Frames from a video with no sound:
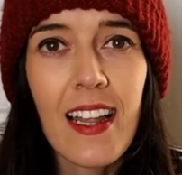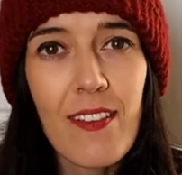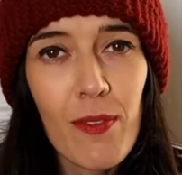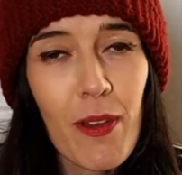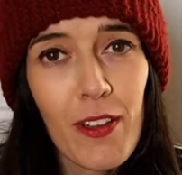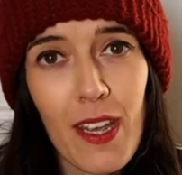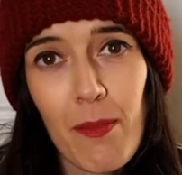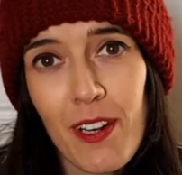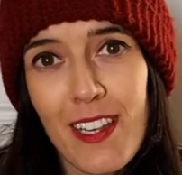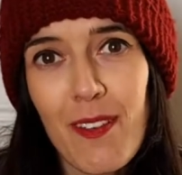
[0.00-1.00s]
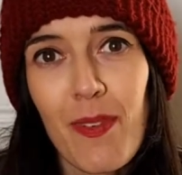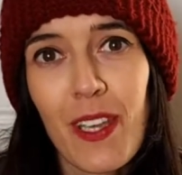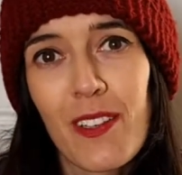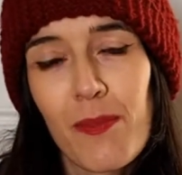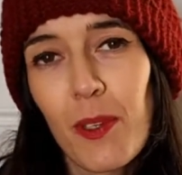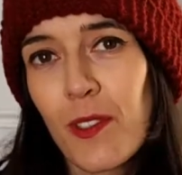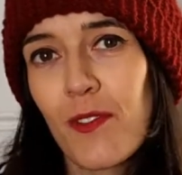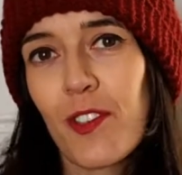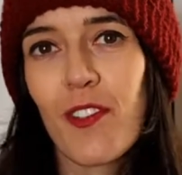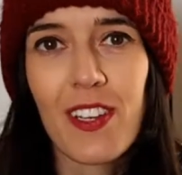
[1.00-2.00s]
life about Aberdeen, because most
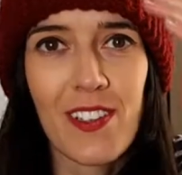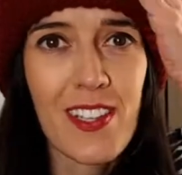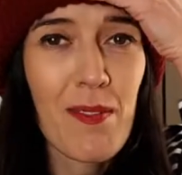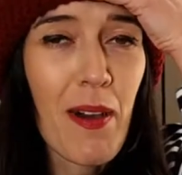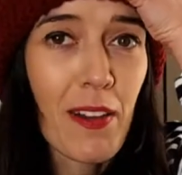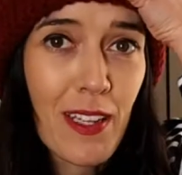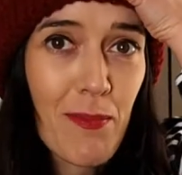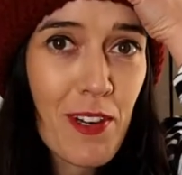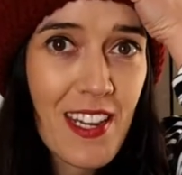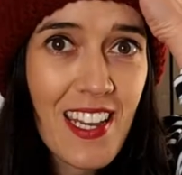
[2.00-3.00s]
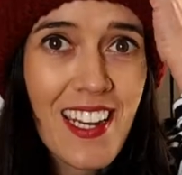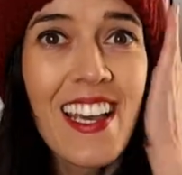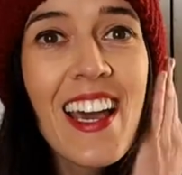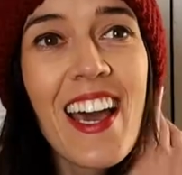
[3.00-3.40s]
of you are interested about Aberdeen